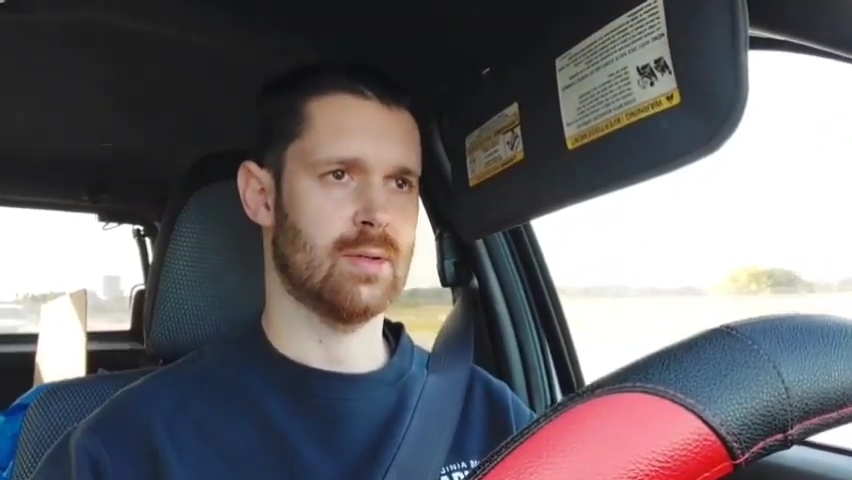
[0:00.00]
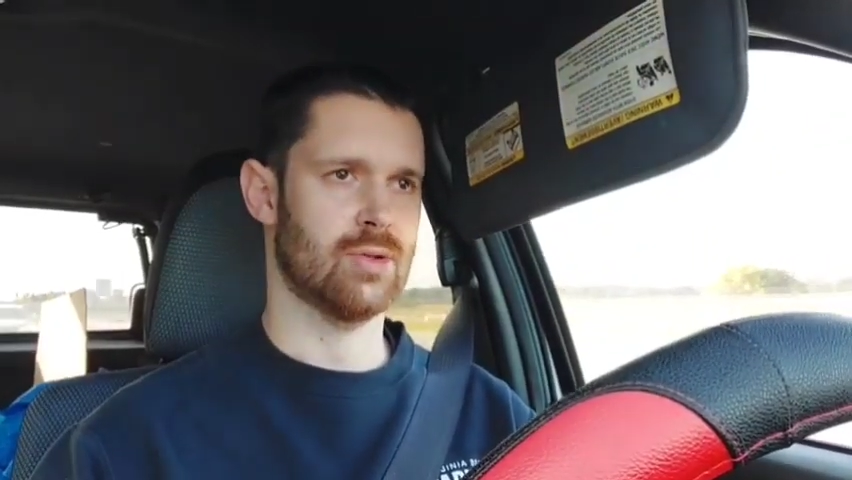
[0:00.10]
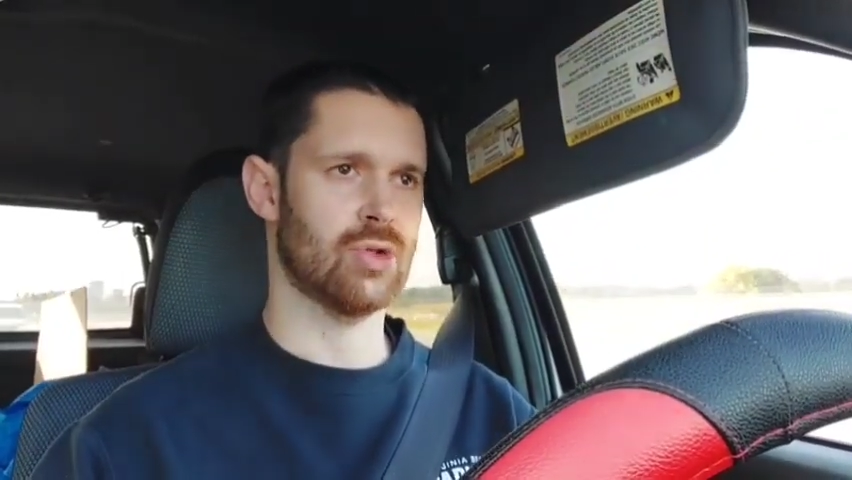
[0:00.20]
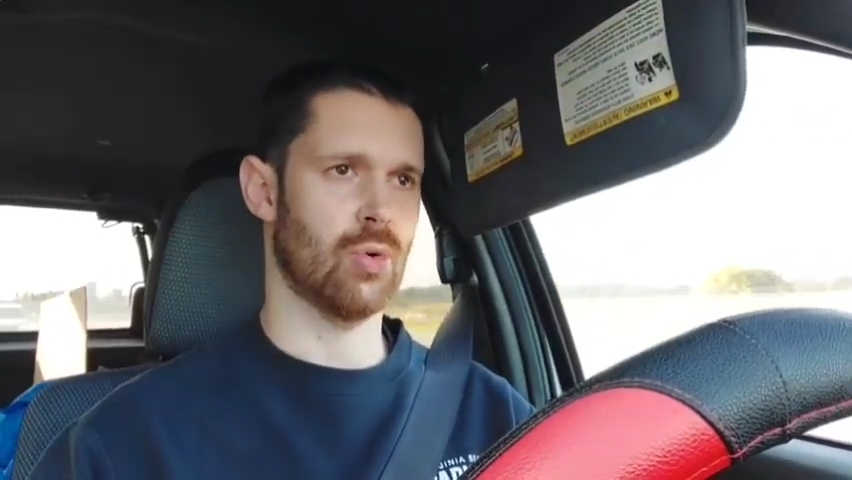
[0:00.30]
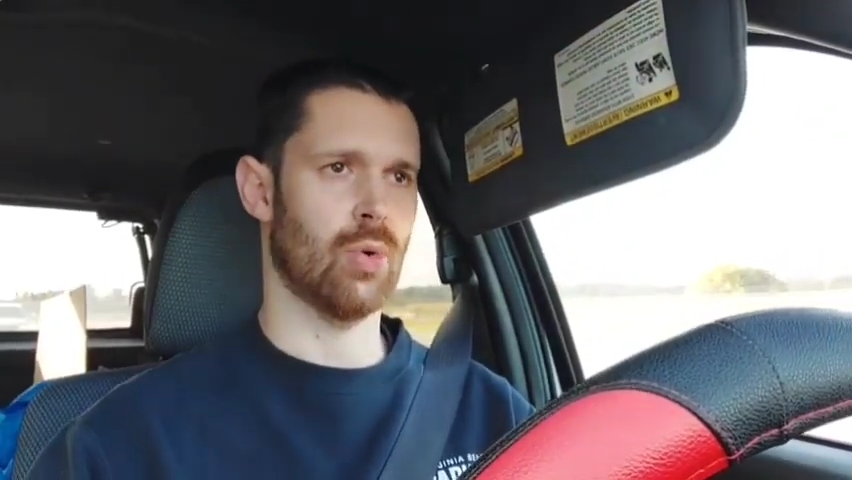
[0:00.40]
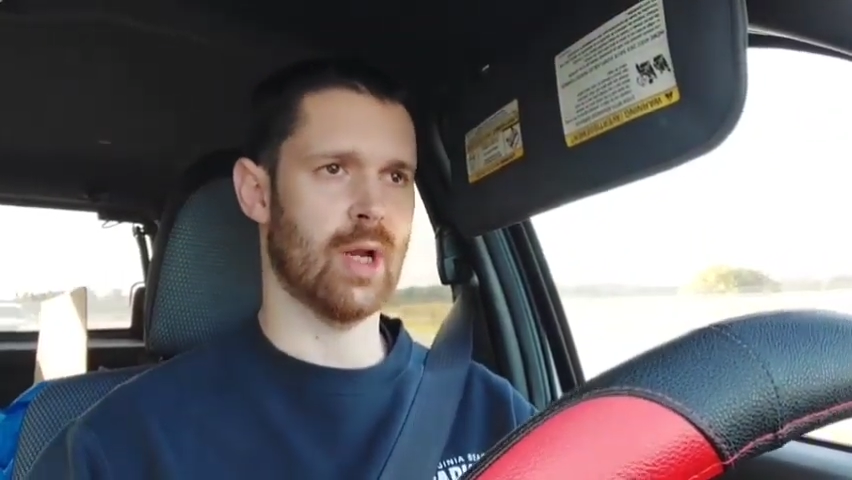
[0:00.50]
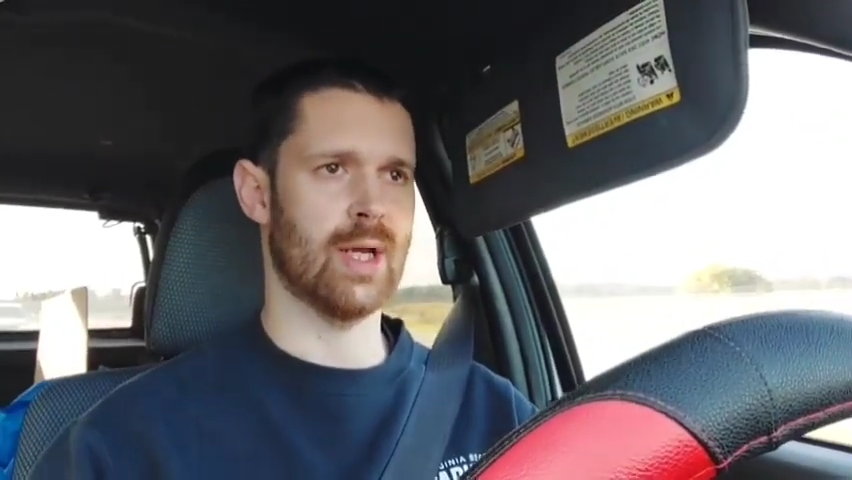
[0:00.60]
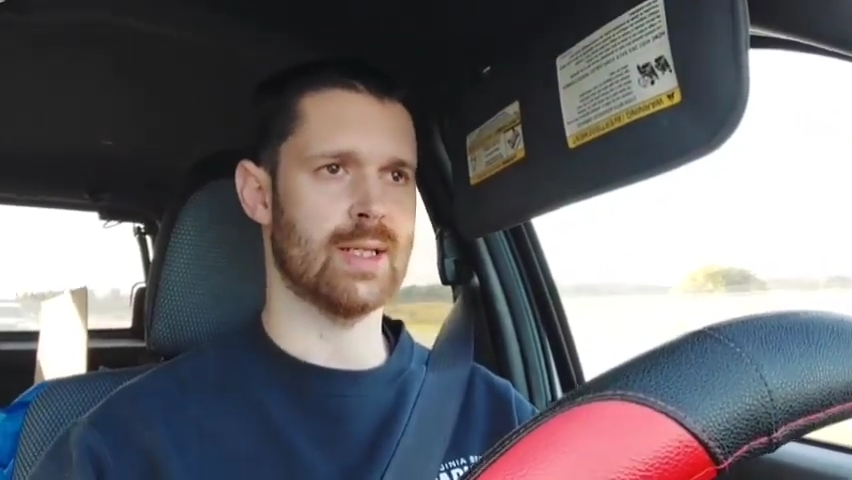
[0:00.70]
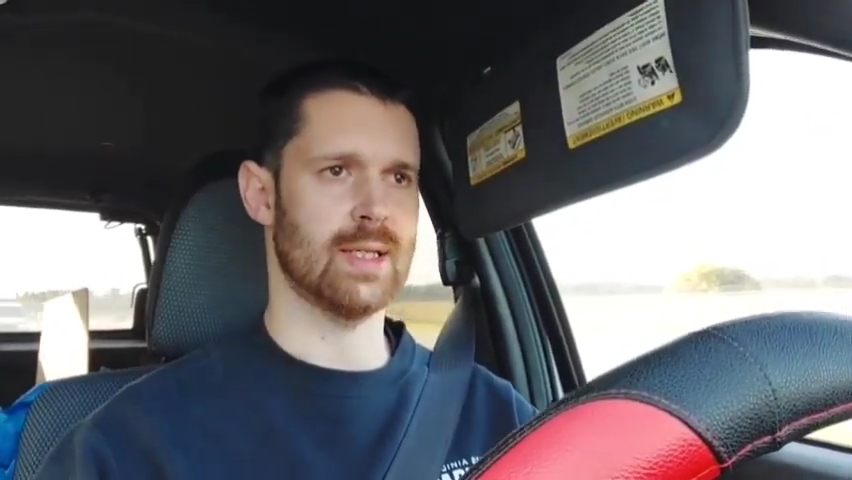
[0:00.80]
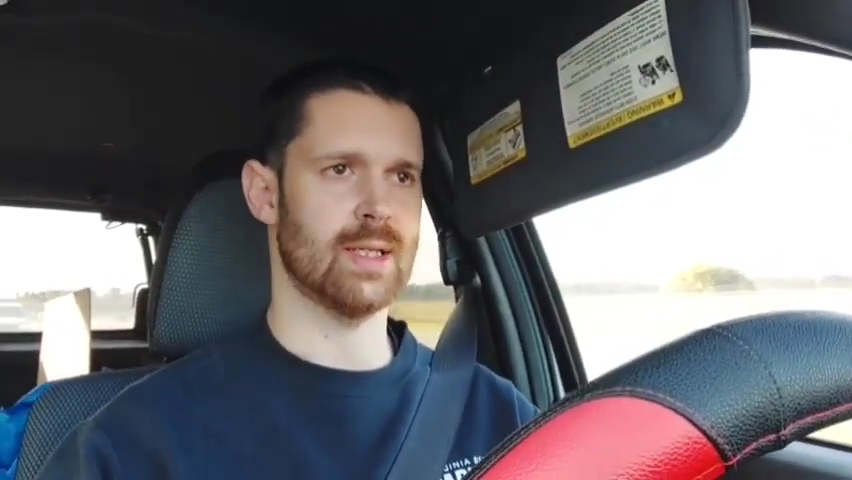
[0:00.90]
So what
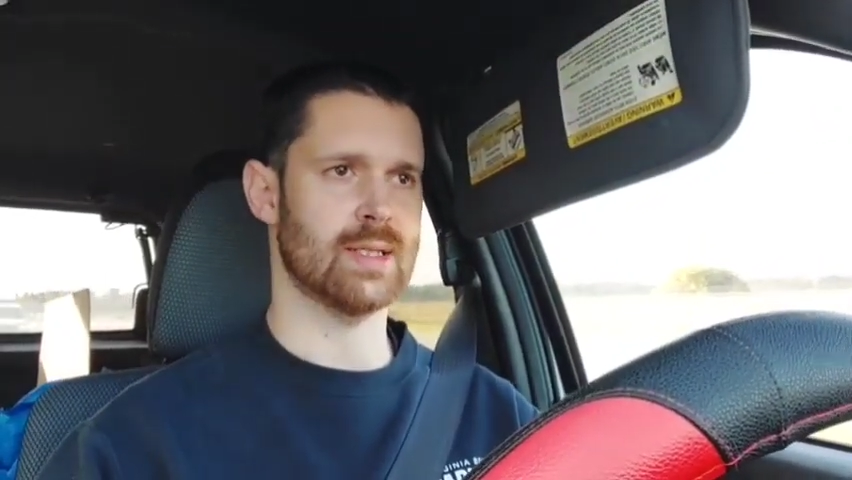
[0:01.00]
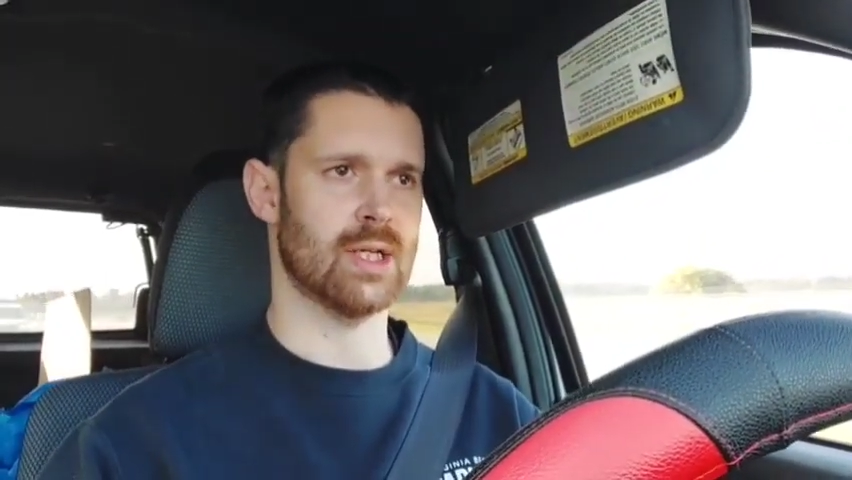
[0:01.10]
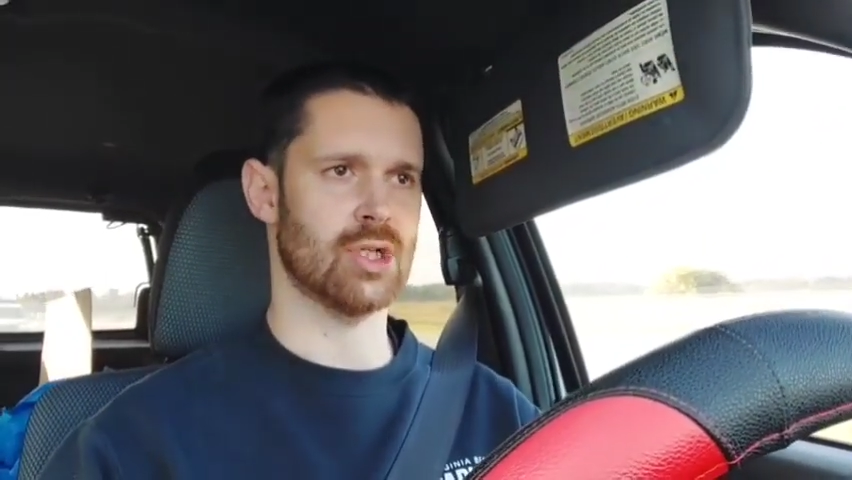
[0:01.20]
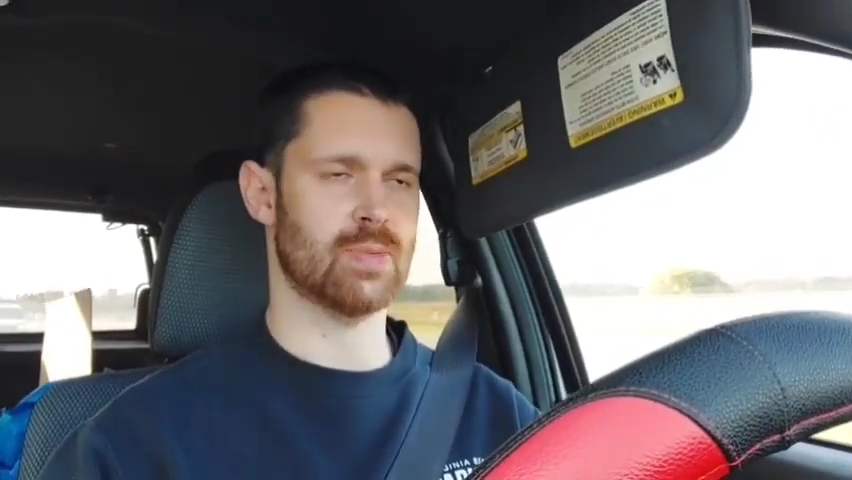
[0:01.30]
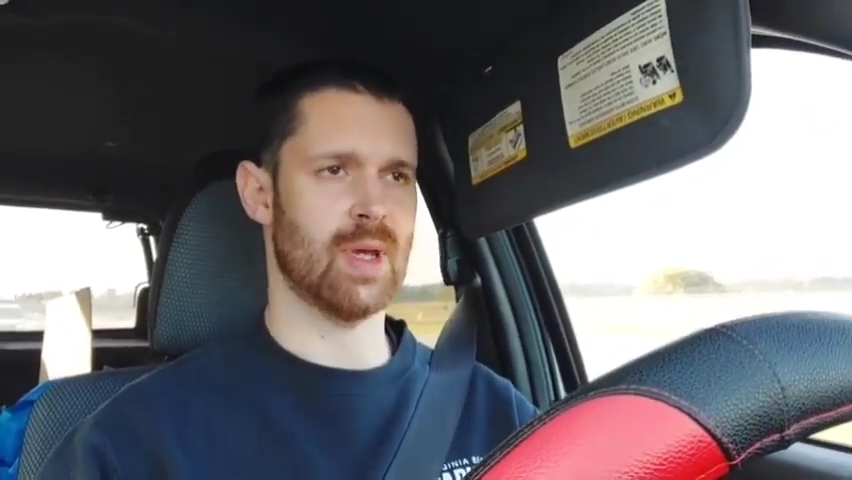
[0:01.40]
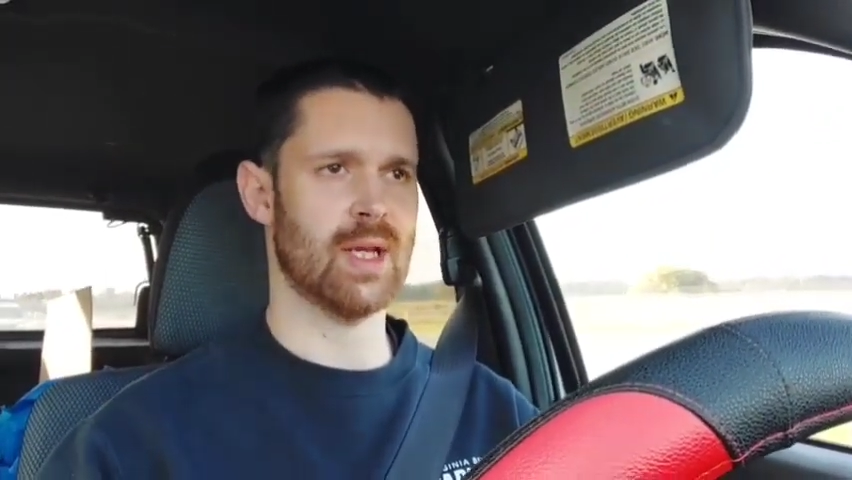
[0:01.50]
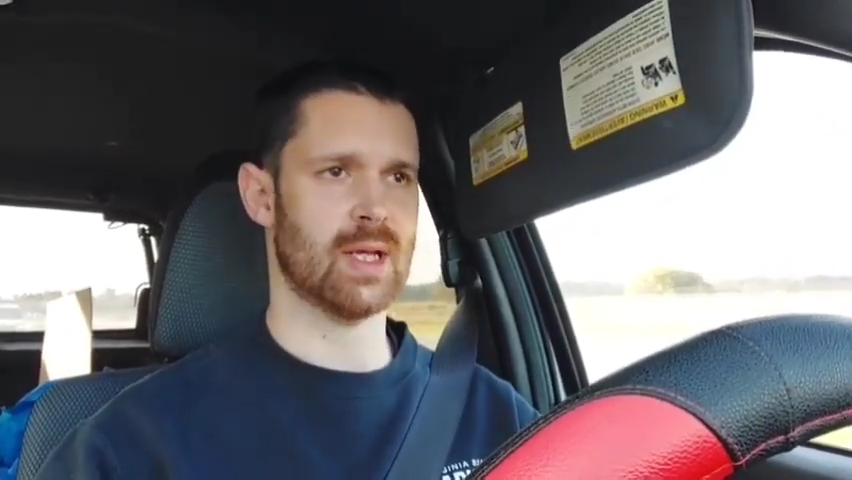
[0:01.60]
I did is I just made a